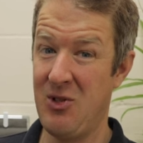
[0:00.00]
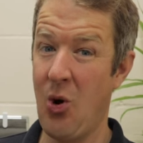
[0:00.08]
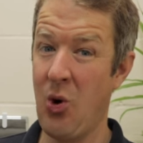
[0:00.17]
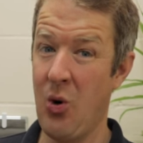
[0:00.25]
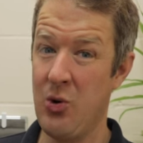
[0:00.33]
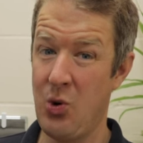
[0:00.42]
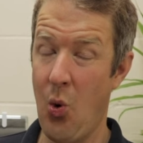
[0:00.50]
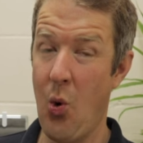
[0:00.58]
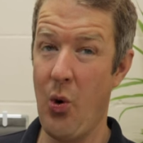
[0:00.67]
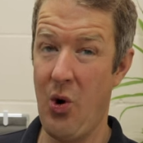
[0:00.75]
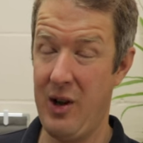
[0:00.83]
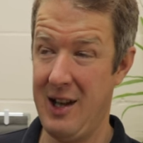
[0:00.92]
door
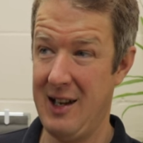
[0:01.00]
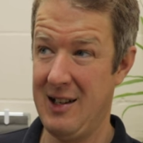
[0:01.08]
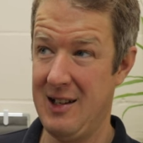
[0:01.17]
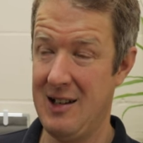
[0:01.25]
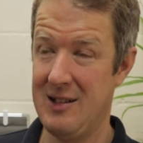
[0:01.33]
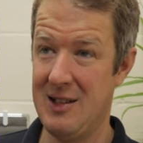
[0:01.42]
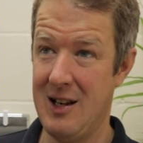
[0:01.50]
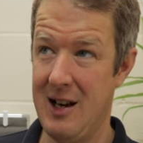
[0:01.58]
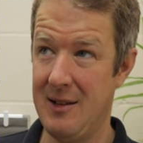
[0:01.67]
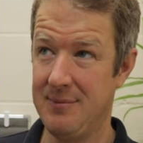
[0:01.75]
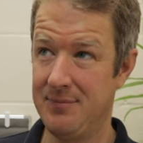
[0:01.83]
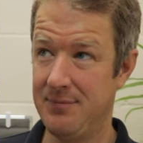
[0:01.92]
knocking yesterday.